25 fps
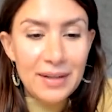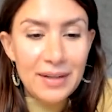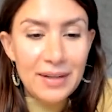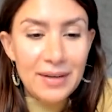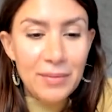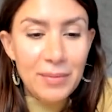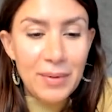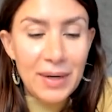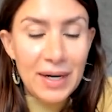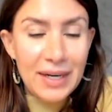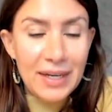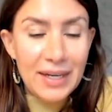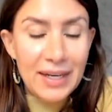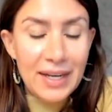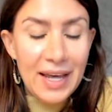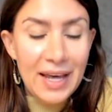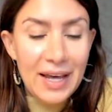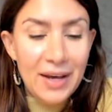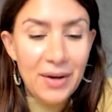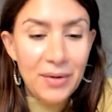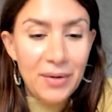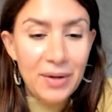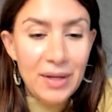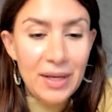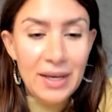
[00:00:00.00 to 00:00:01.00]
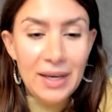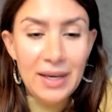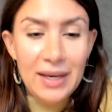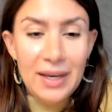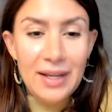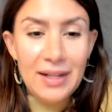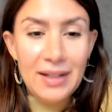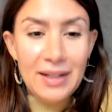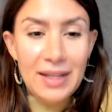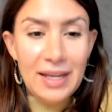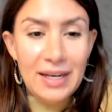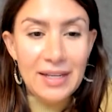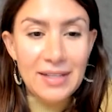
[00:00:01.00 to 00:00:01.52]
right now
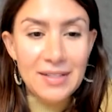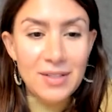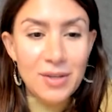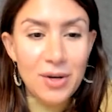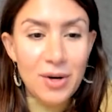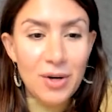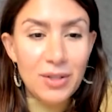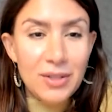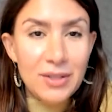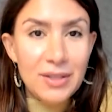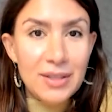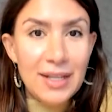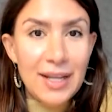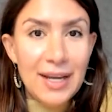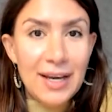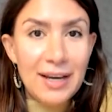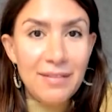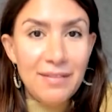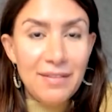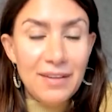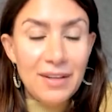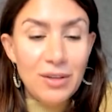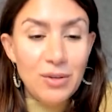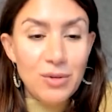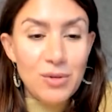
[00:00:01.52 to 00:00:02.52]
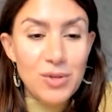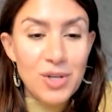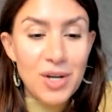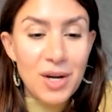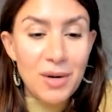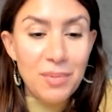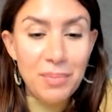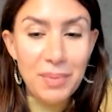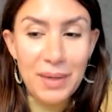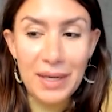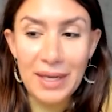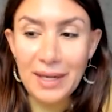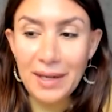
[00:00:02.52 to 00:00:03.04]
that is called live video
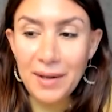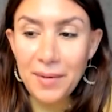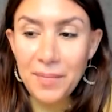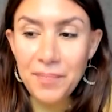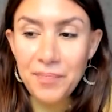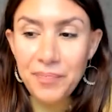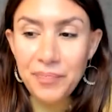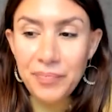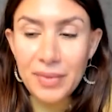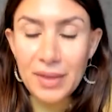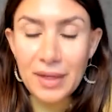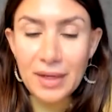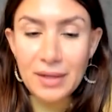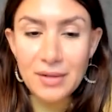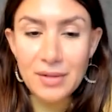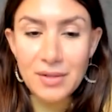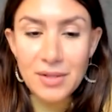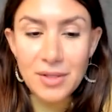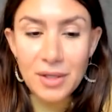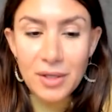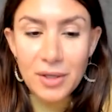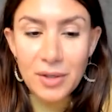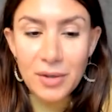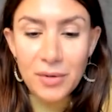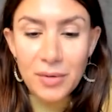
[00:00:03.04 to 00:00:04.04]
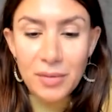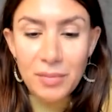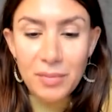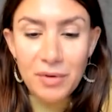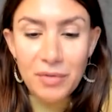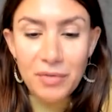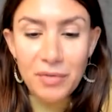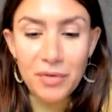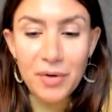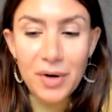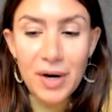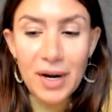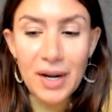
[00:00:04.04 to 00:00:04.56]
shopping. So
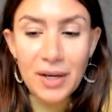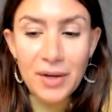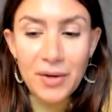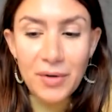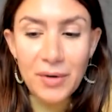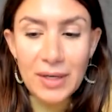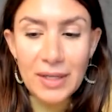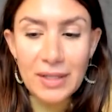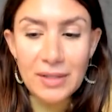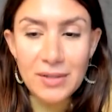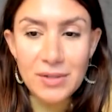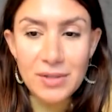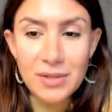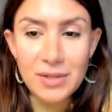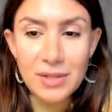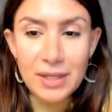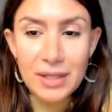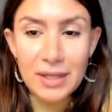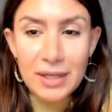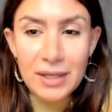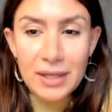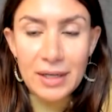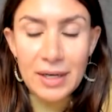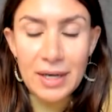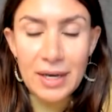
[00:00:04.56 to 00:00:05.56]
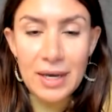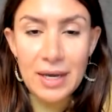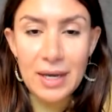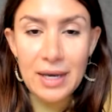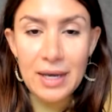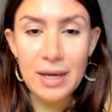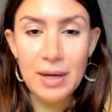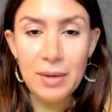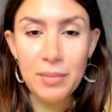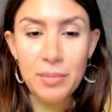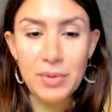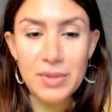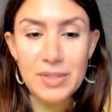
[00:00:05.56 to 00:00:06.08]
before I go into the
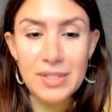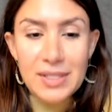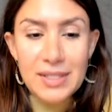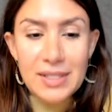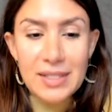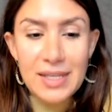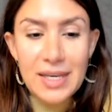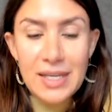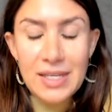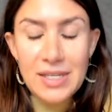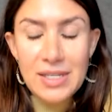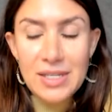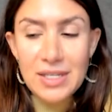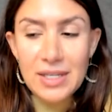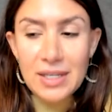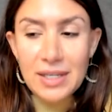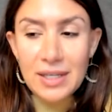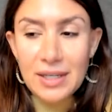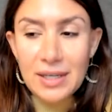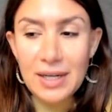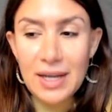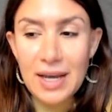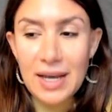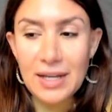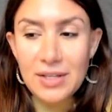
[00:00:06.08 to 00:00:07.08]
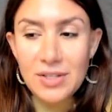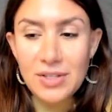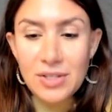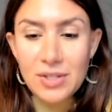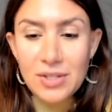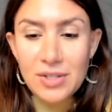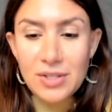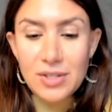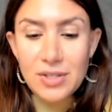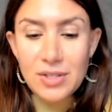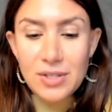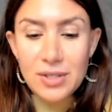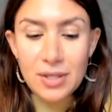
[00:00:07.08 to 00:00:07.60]
presentation, I
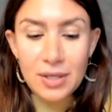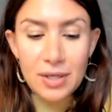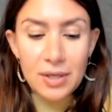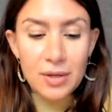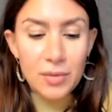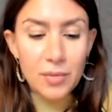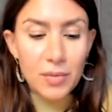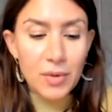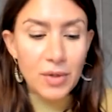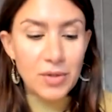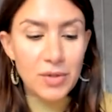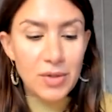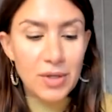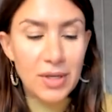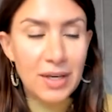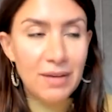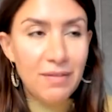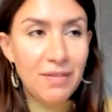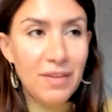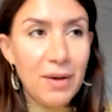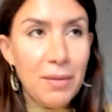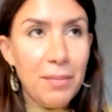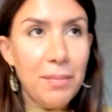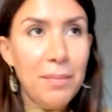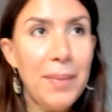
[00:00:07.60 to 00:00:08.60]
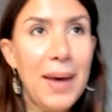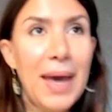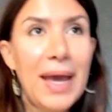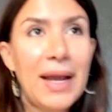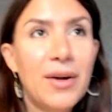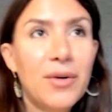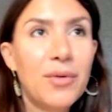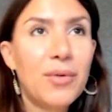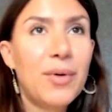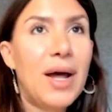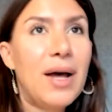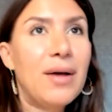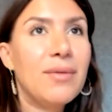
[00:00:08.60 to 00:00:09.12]
just want to give you a
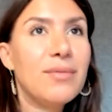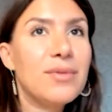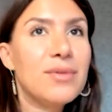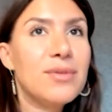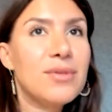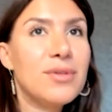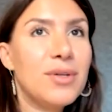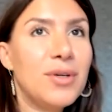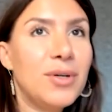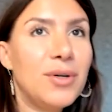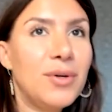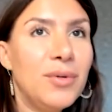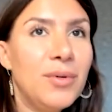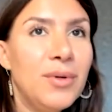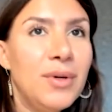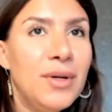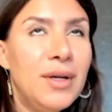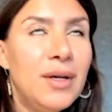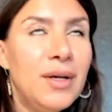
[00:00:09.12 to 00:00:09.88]
background. So